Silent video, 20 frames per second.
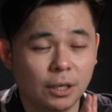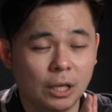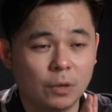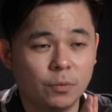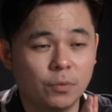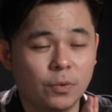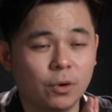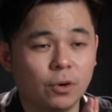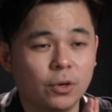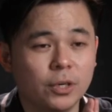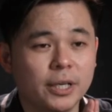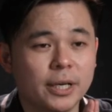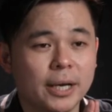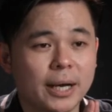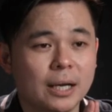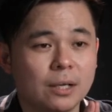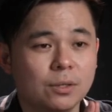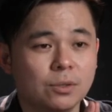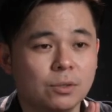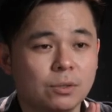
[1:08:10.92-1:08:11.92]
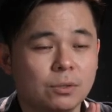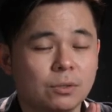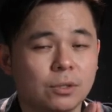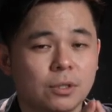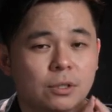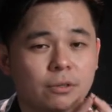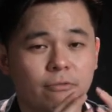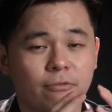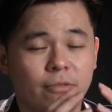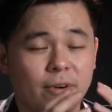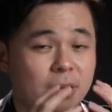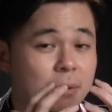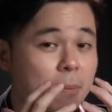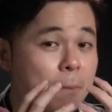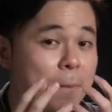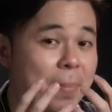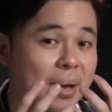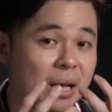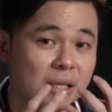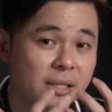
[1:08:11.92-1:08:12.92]
will only ask you a very
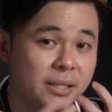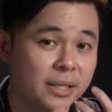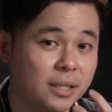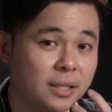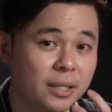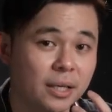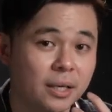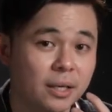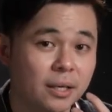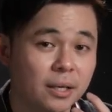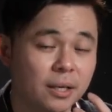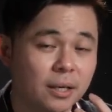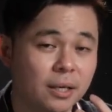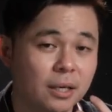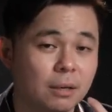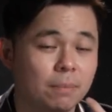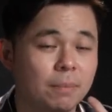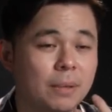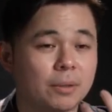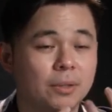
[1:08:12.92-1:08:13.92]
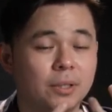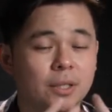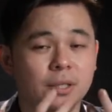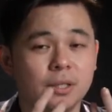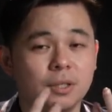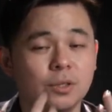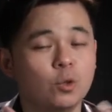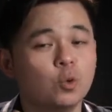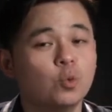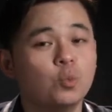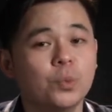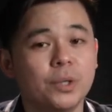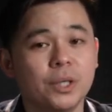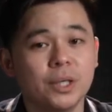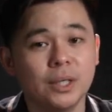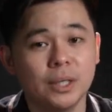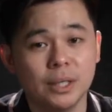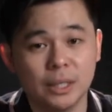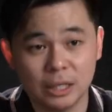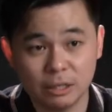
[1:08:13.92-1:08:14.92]
basic thing about the
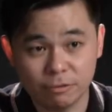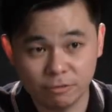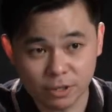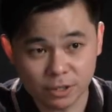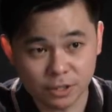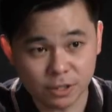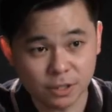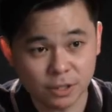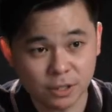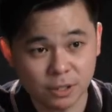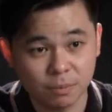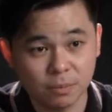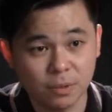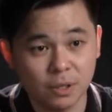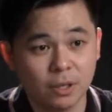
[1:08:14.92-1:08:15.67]
human nervous system.